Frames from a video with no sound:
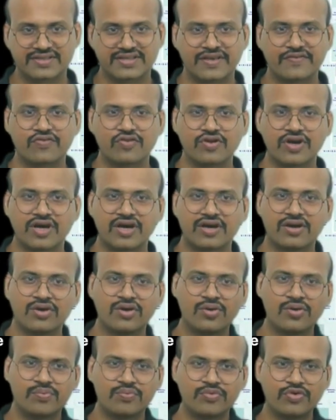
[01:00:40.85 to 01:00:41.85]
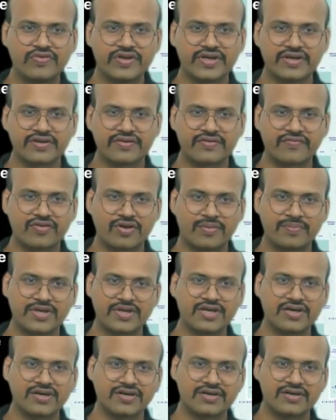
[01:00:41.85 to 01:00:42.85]
If you are moving from
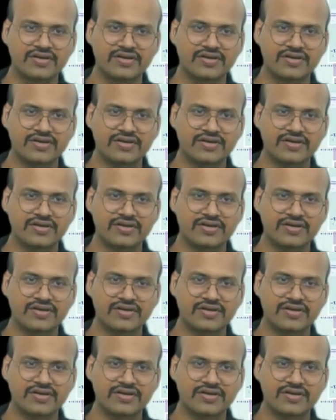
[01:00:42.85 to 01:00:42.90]
here